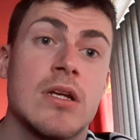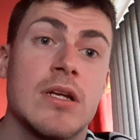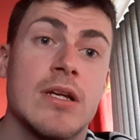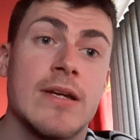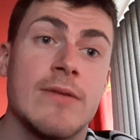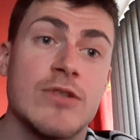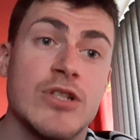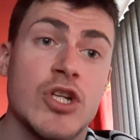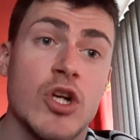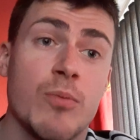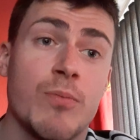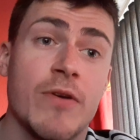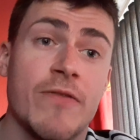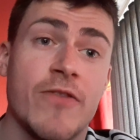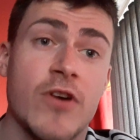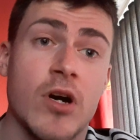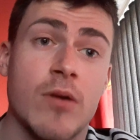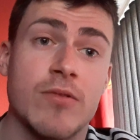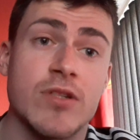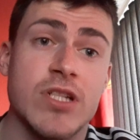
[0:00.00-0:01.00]
It was a good
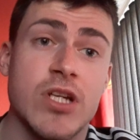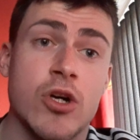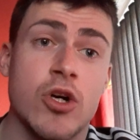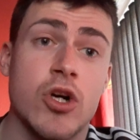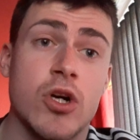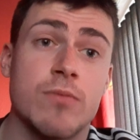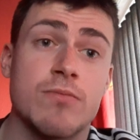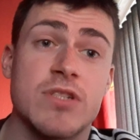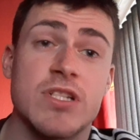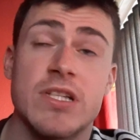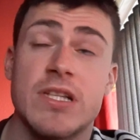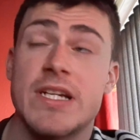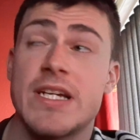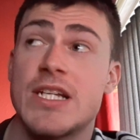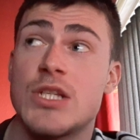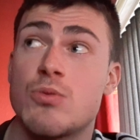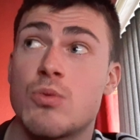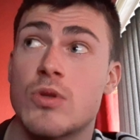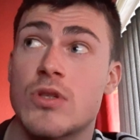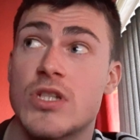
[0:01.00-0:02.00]
performance at home to
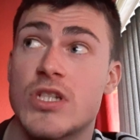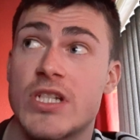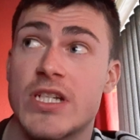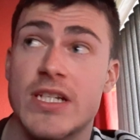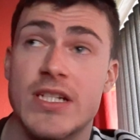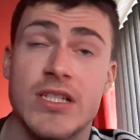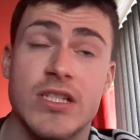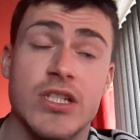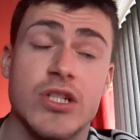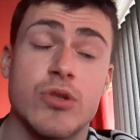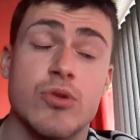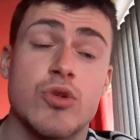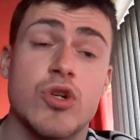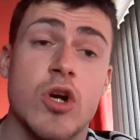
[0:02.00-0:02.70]
Leeds, 1 6 2.